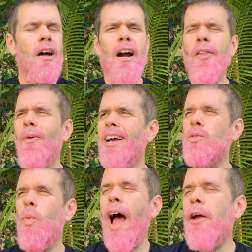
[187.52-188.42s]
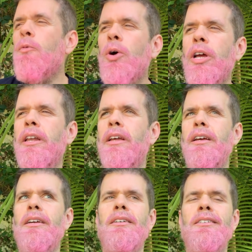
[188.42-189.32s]
Otherwise, why would
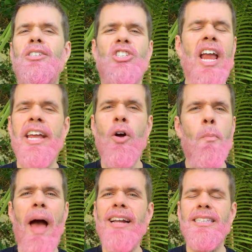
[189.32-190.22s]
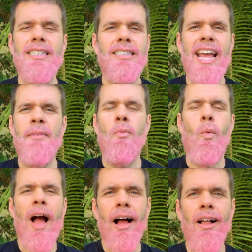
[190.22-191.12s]
Shane go back to the same
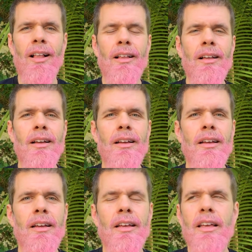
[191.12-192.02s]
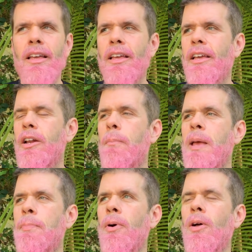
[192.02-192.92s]
well? You know,
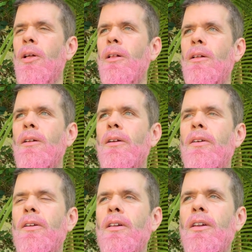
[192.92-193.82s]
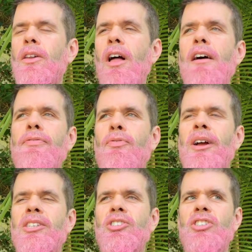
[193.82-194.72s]
people love
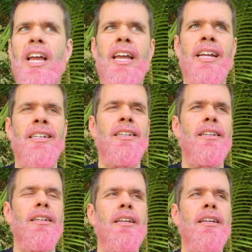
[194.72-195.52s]
when Shane